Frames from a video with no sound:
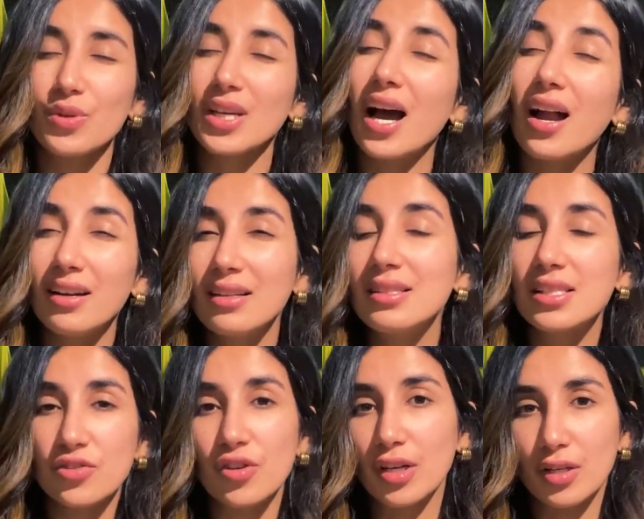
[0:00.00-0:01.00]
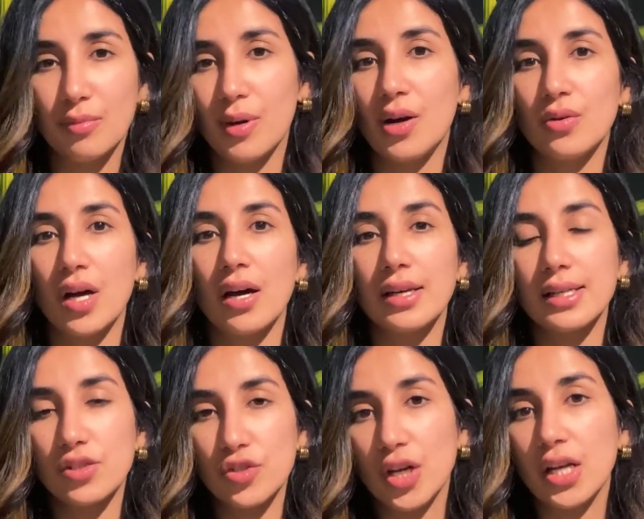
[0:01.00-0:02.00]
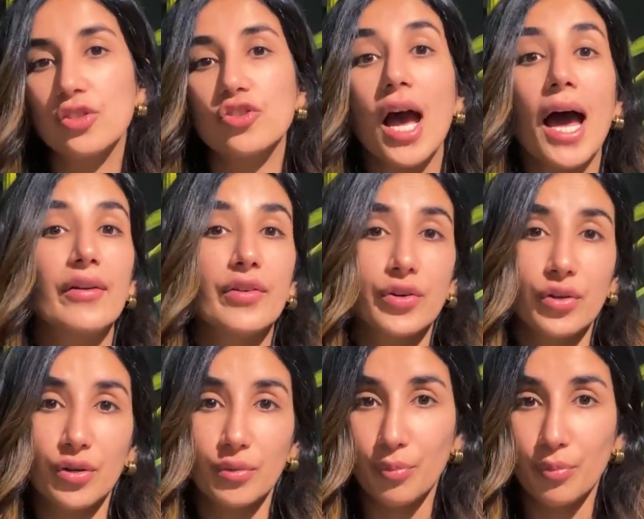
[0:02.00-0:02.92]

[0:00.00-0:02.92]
we are a little strict about our exchange and return